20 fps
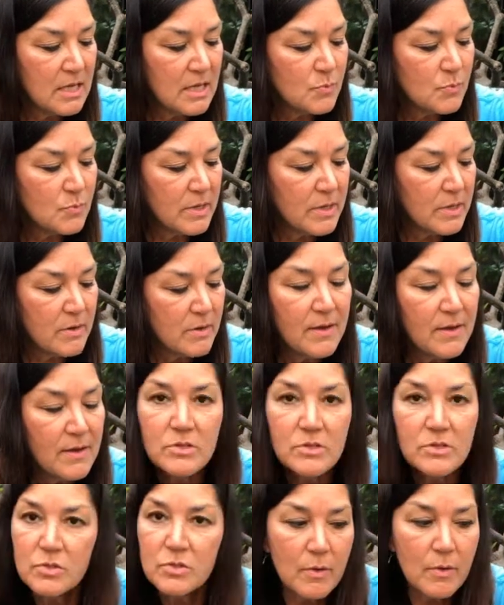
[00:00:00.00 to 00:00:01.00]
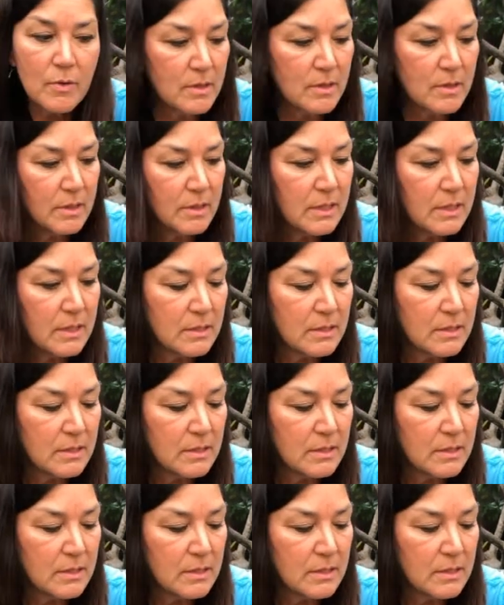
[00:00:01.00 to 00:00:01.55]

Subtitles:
is when you have your soil in